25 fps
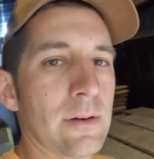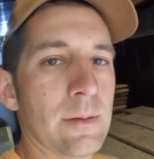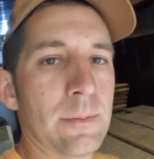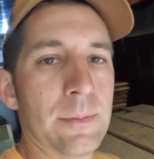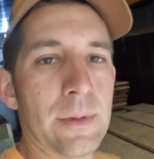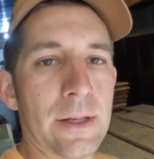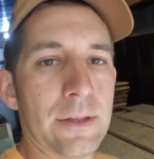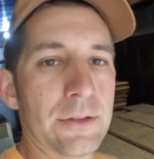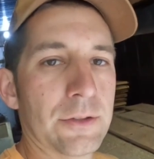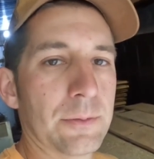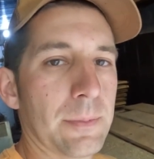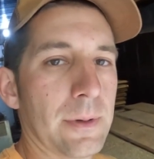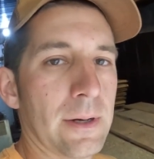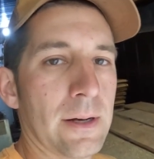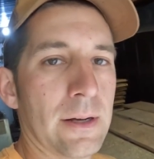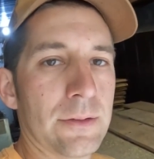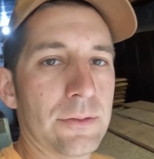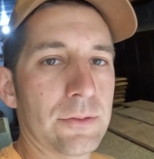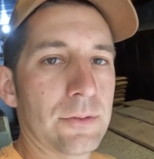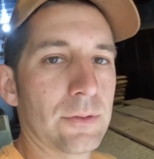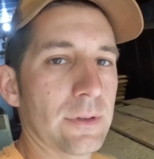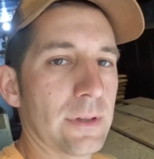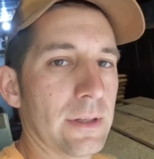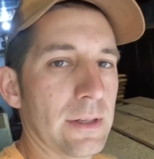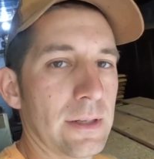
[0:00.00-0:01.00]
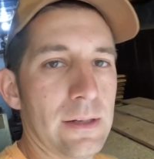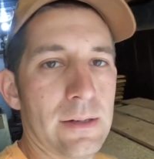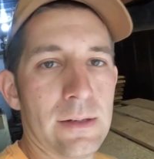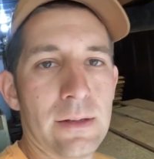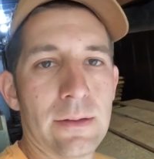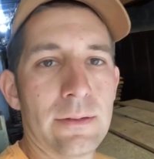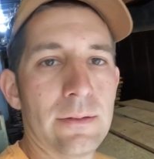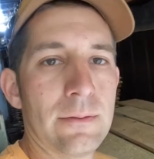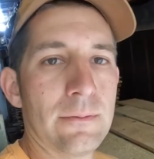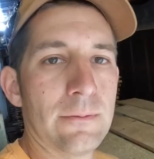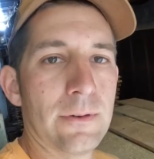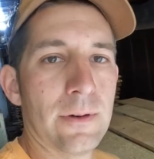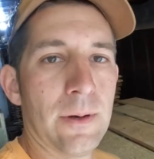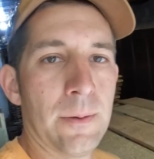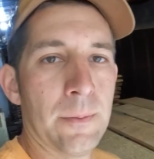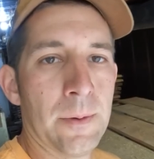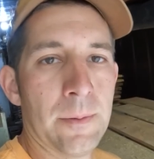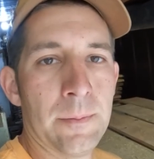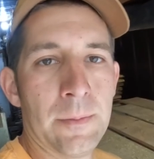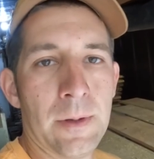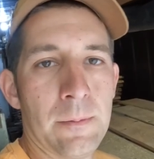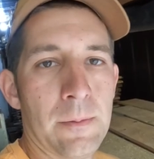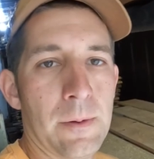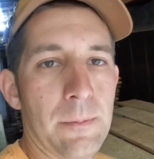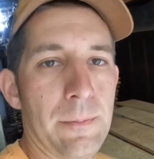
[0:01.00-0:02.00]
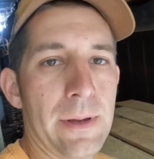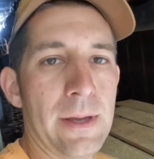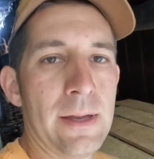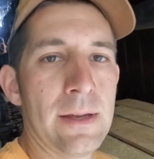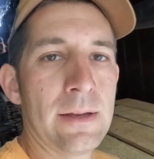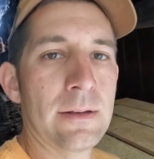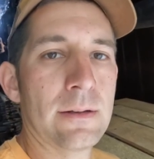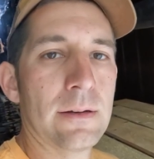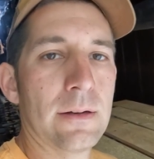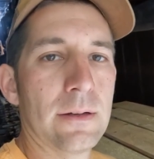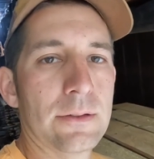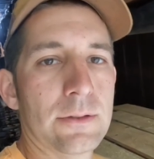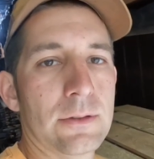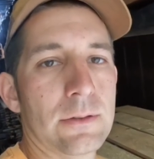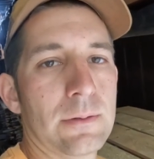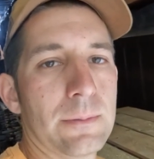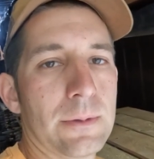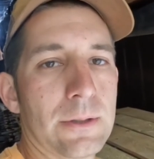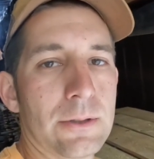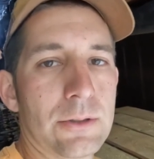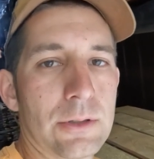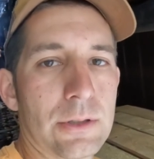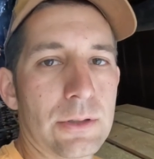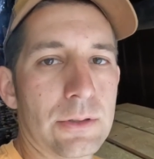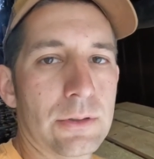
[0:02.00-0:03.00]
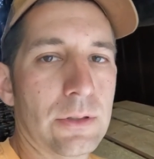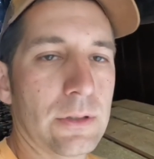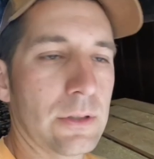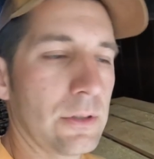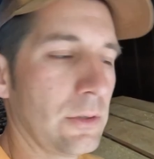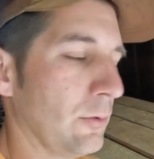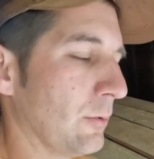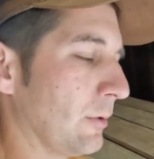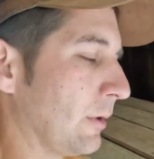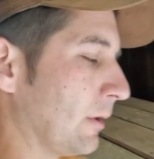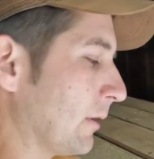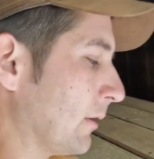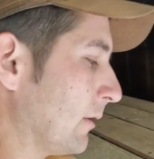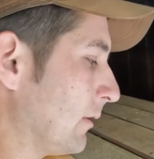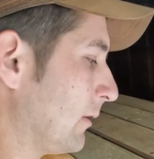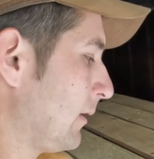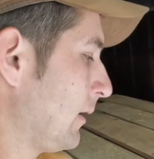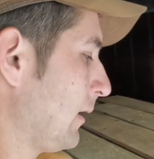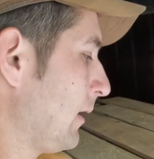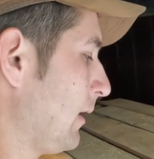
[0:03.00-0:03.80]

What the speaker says: I'm not sponsored. I get nothing from them. I'm a paying customer, just like you are.